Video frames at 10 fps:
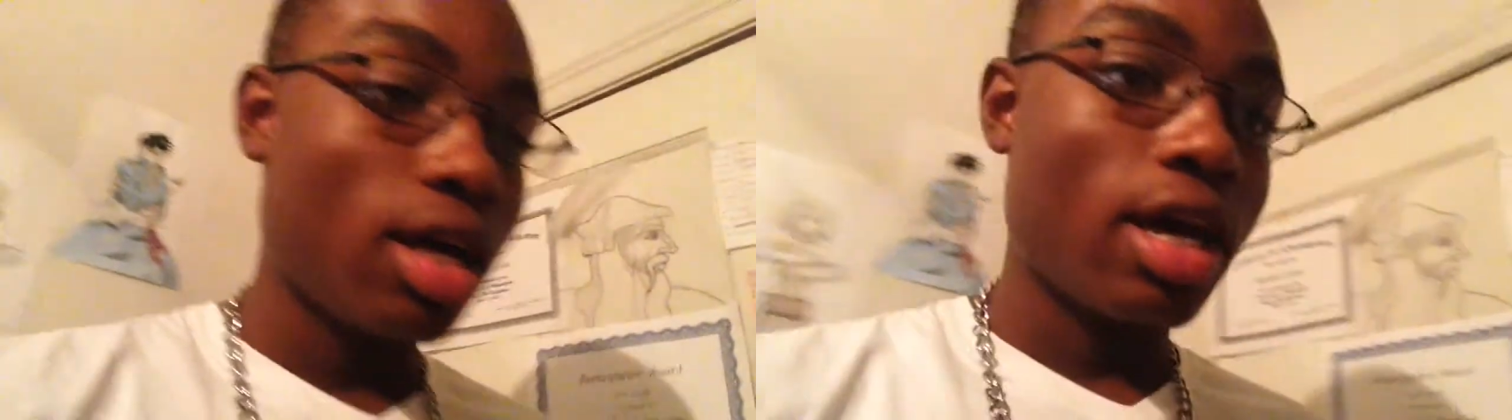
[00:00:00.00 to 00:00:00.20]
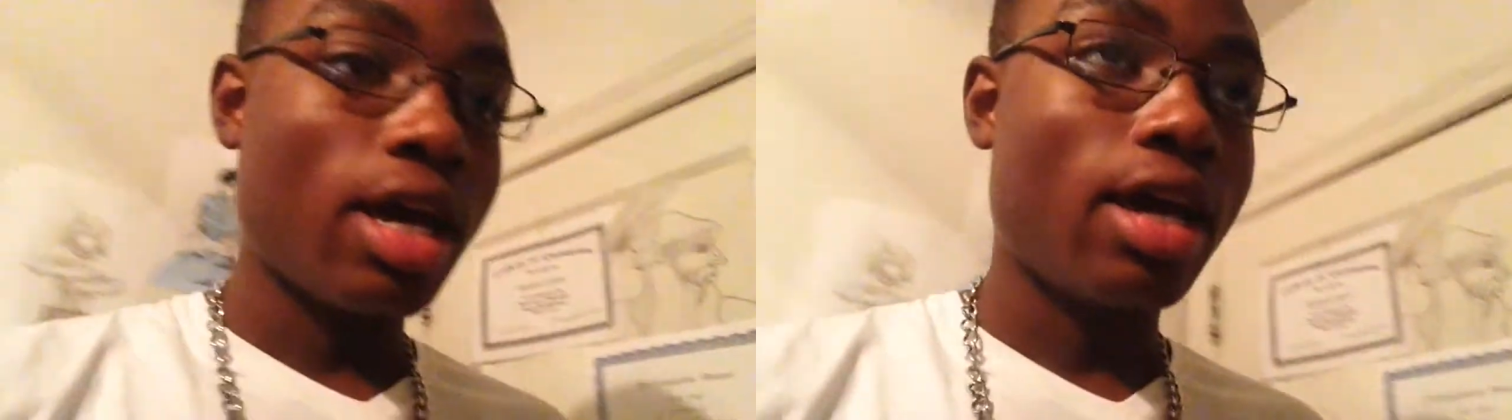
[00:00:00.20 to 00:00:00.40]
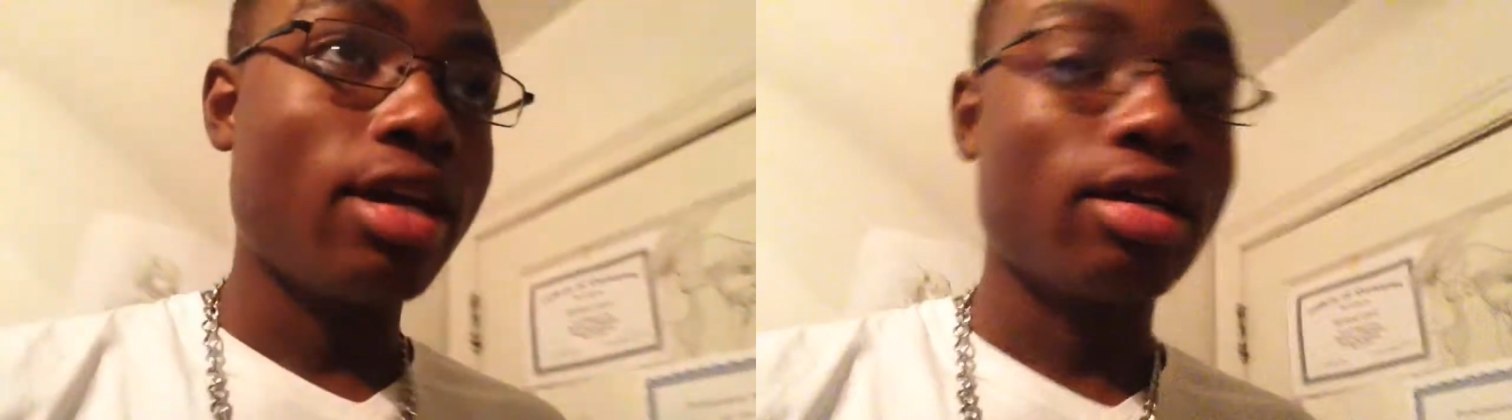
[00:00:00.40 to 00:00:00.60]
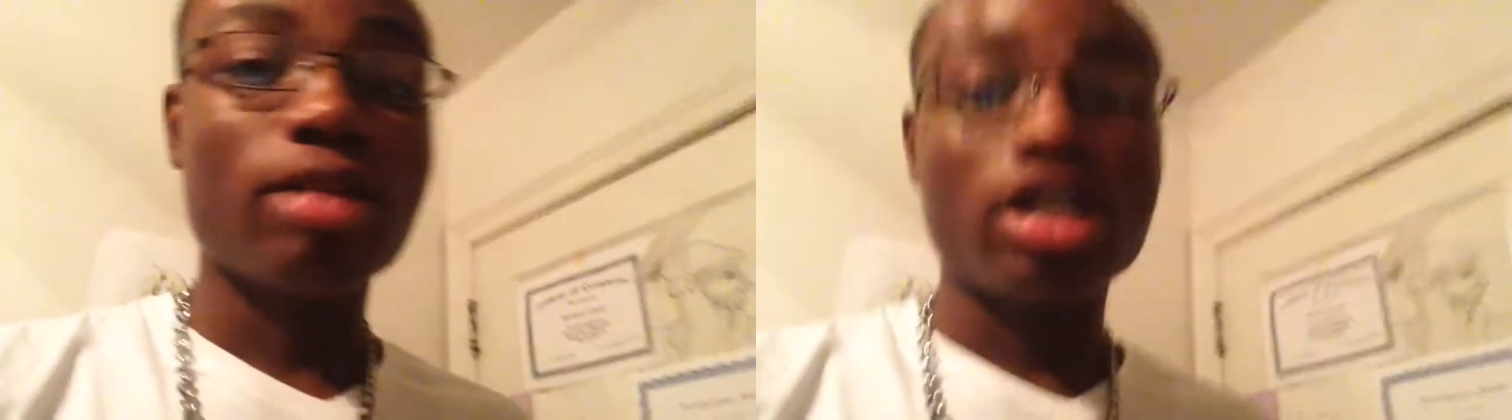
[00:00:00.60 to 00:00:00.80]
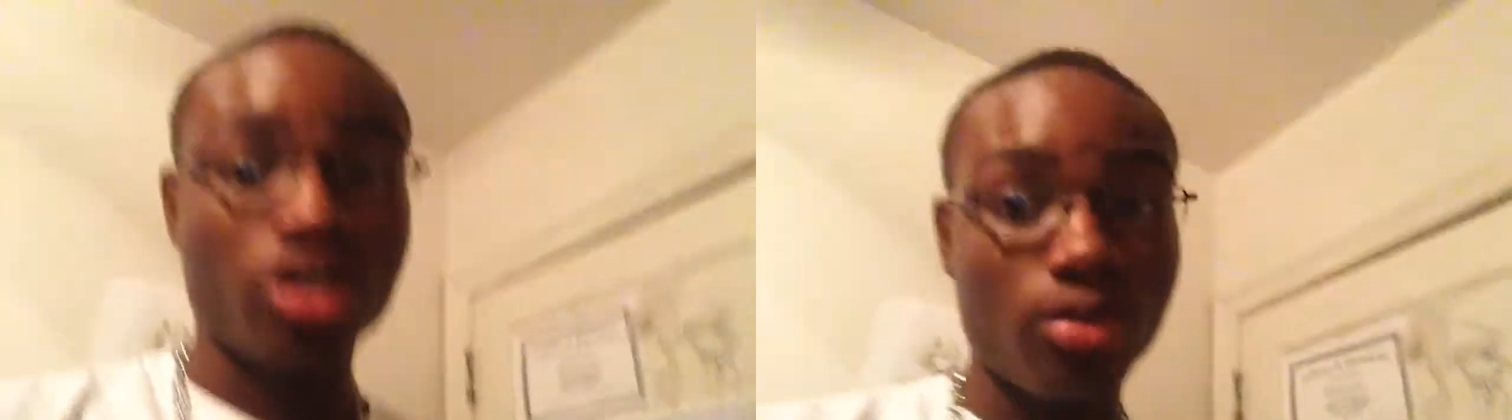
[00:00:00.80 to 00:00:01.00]
And I'm
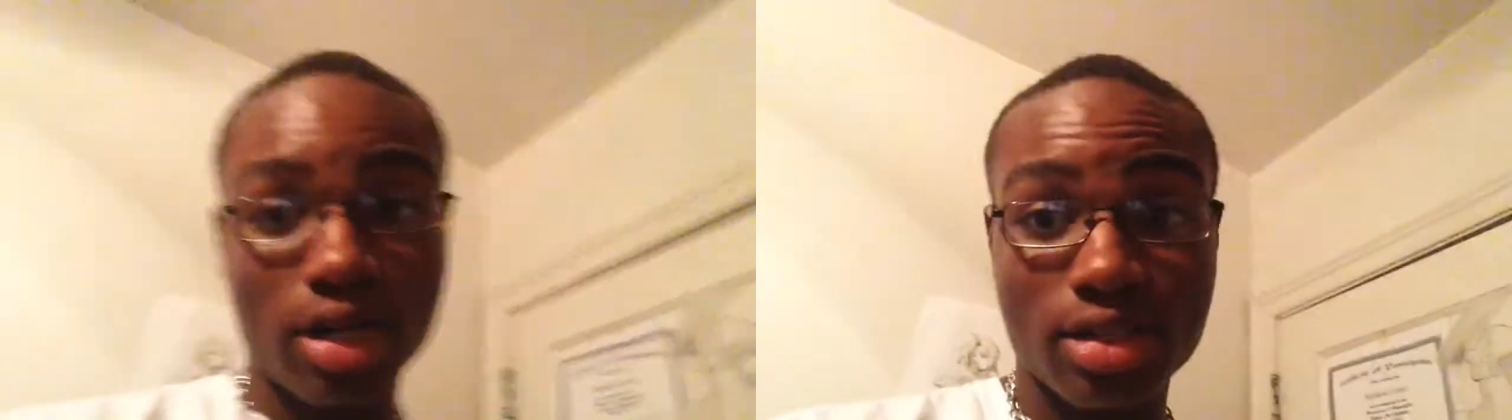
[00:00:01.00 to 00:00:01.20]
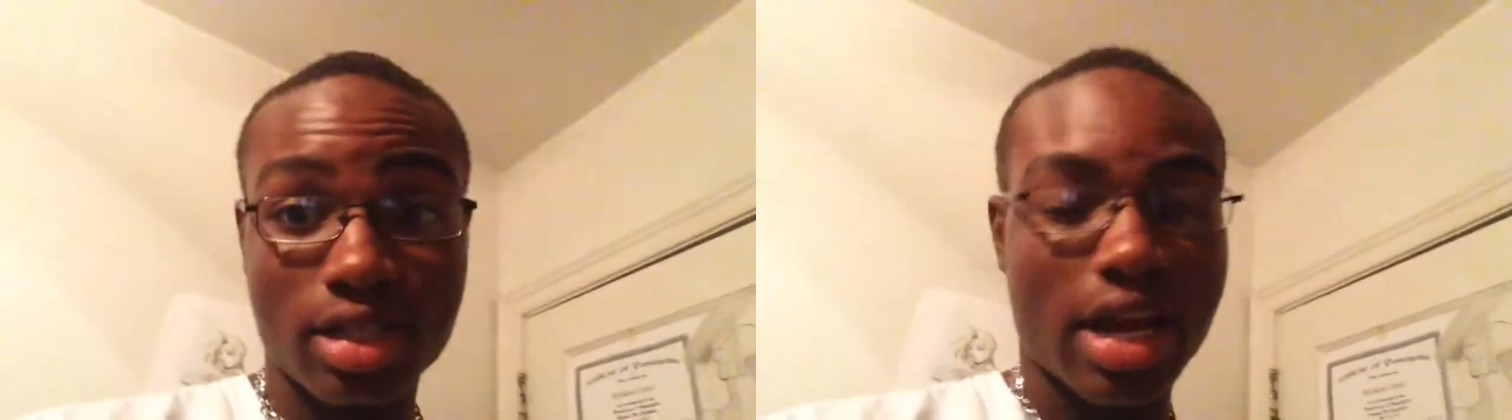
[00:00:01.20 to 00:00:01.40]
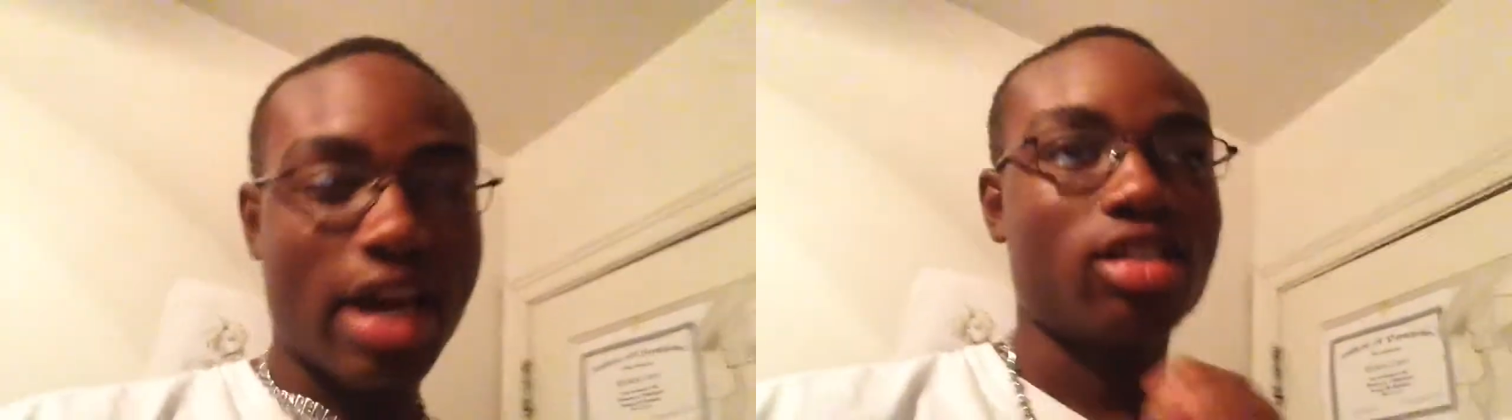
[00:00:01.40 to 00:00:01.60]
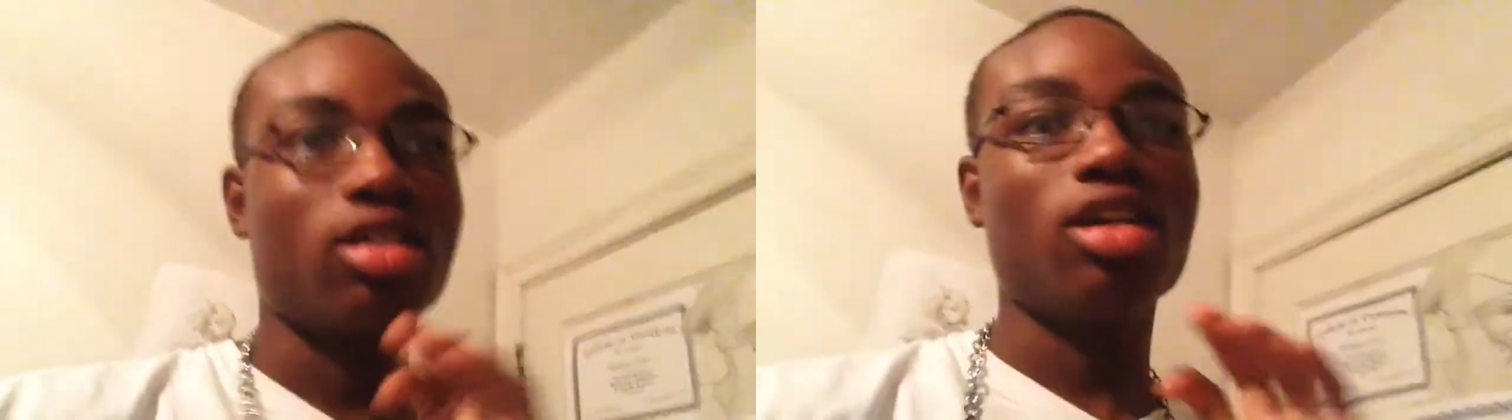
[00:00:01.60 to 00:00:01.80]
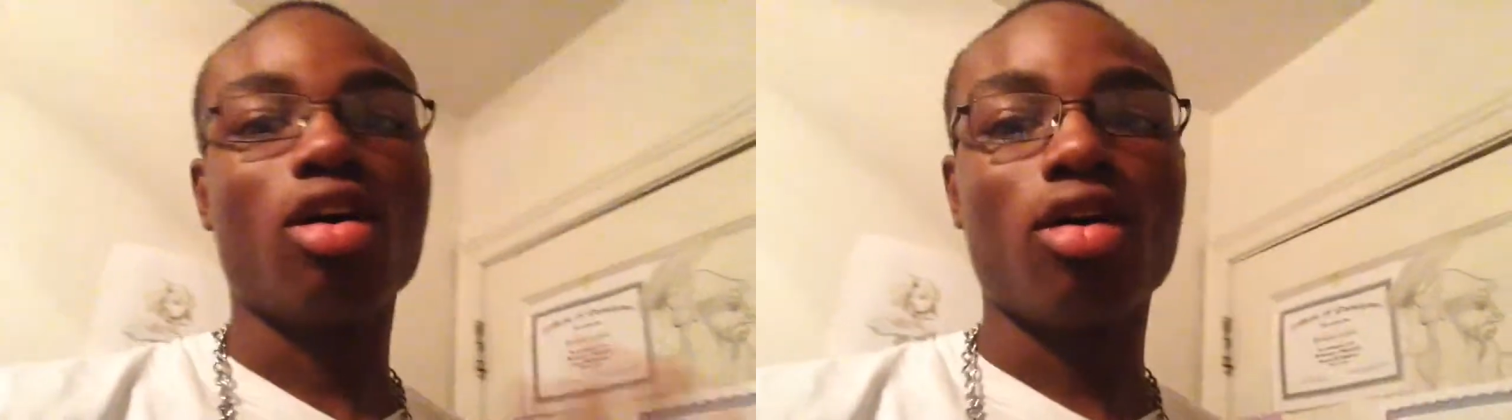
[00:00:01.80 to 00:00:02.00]
not sure when it's
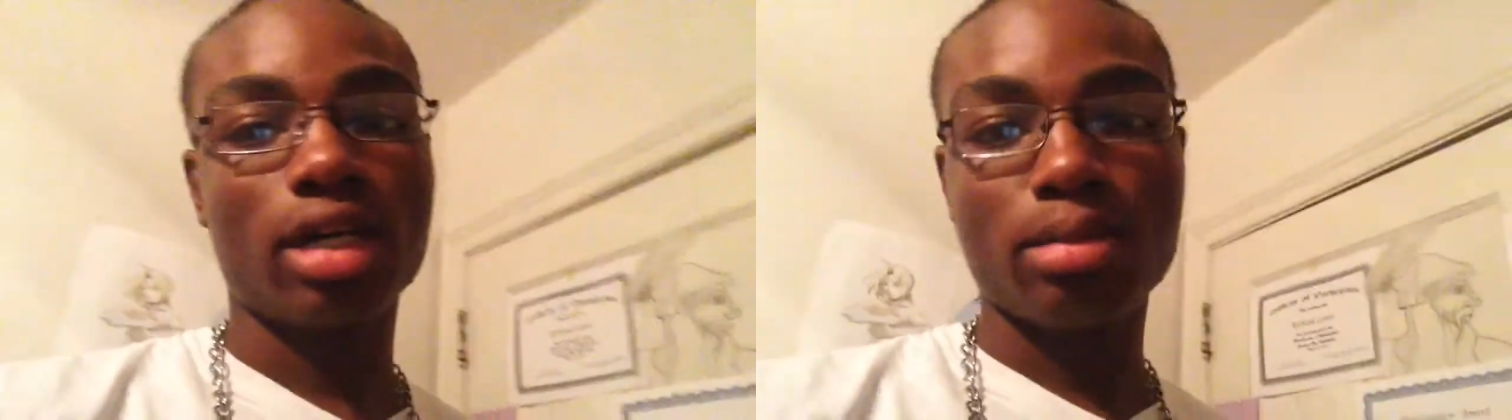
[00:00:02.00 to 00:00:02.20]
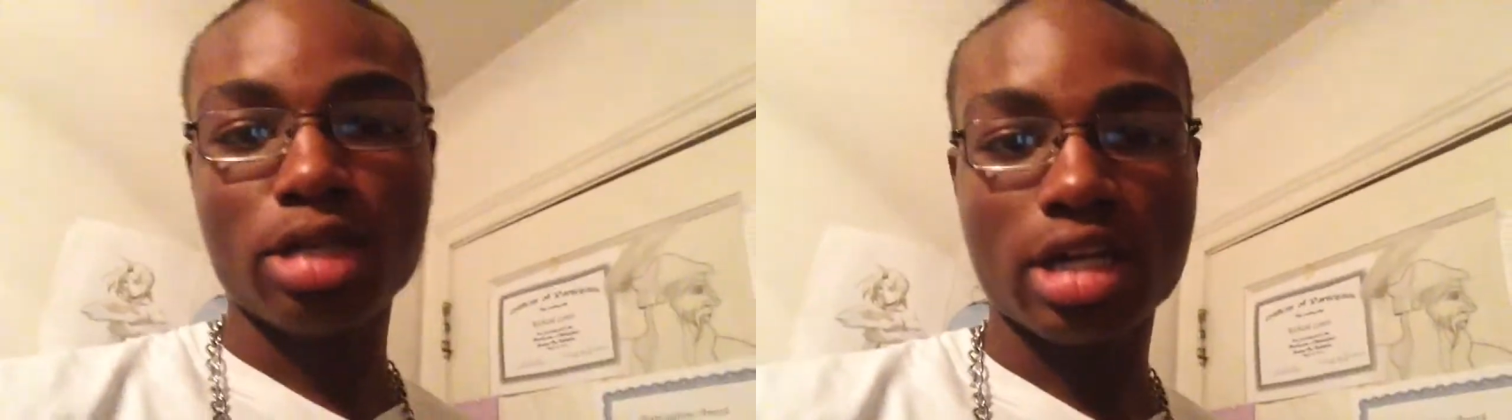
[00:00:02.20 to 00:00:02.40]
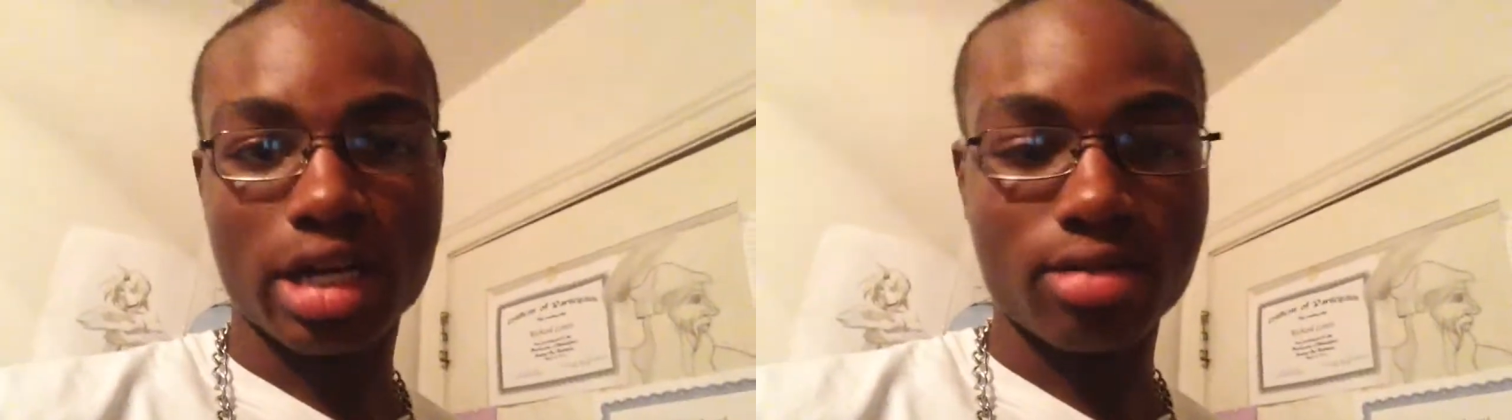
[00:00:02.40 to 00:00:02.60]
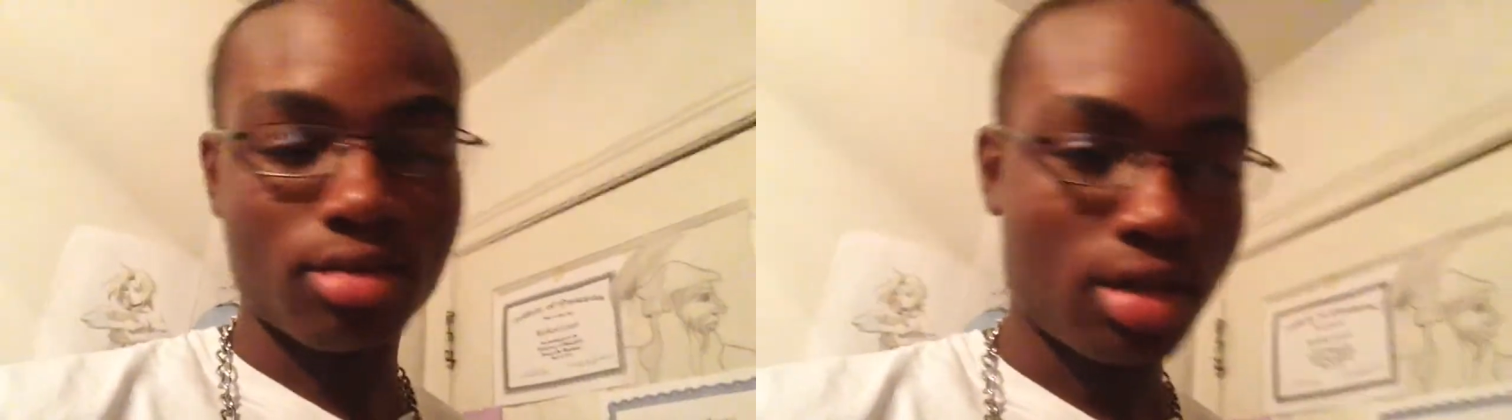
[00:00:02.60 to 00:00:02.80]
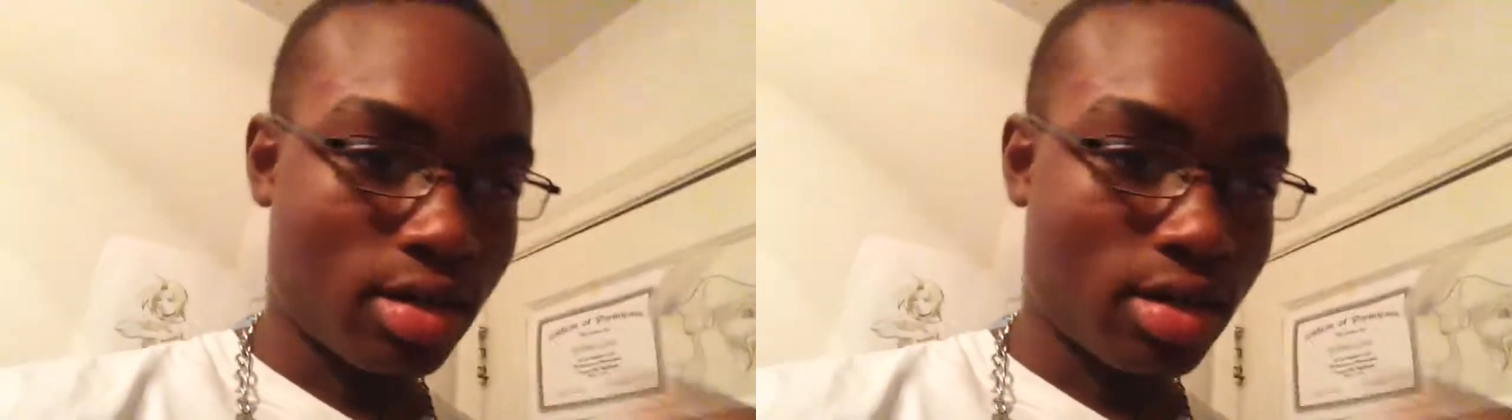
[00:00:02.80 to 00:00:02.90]
actually all going to be done,